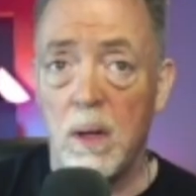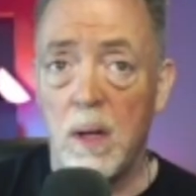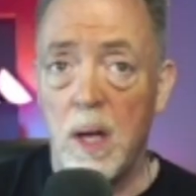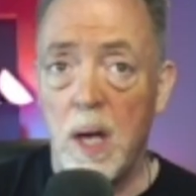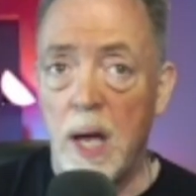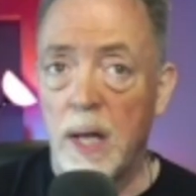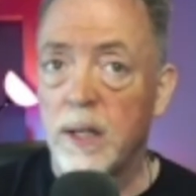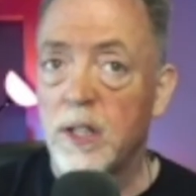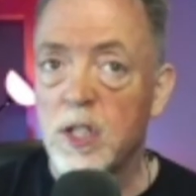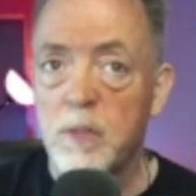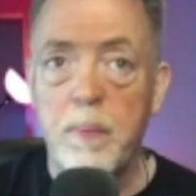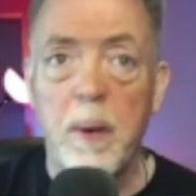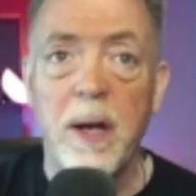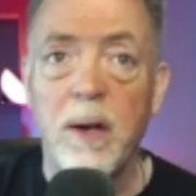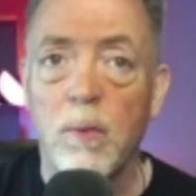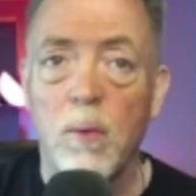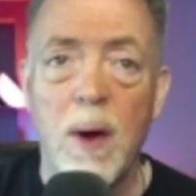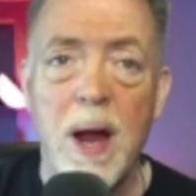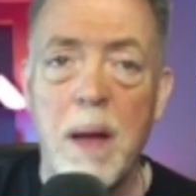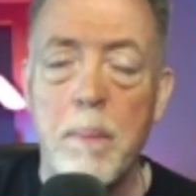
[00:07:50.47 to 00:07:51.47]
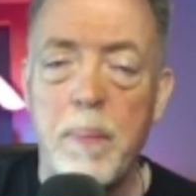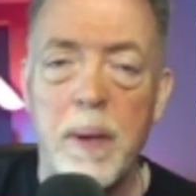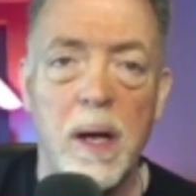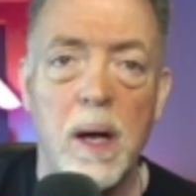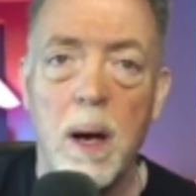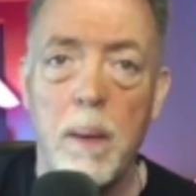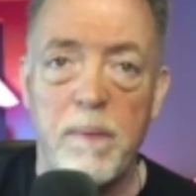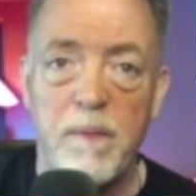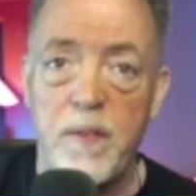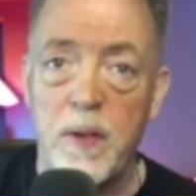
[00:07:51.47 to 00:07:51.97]
And despite ramping
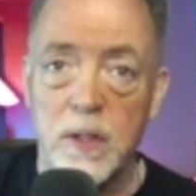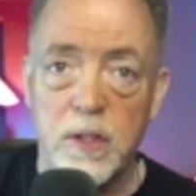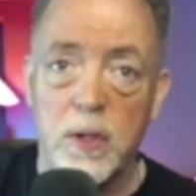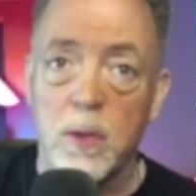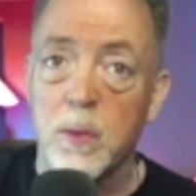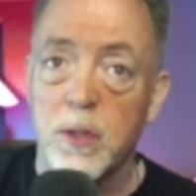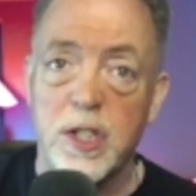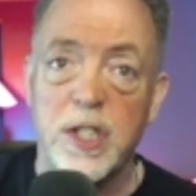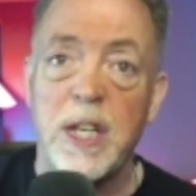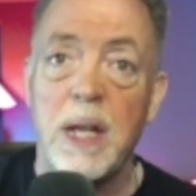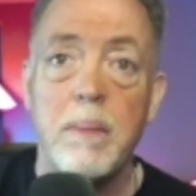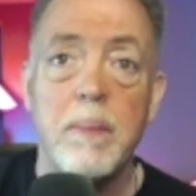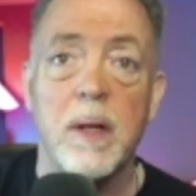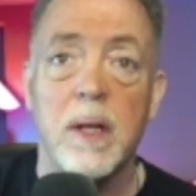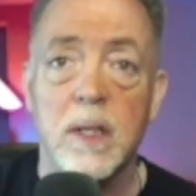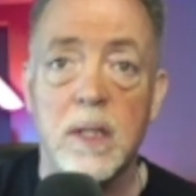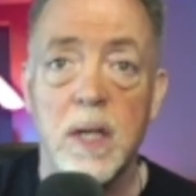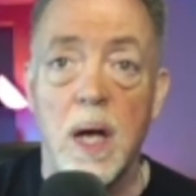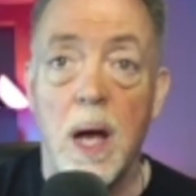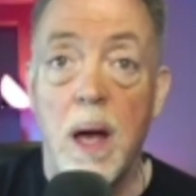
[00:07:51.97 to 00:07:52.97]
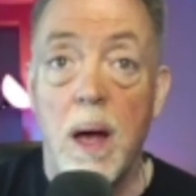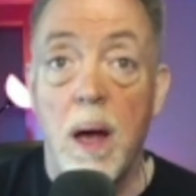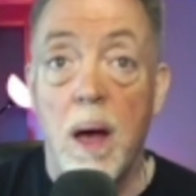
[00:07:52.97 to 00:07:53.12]
up fiscal stimulus,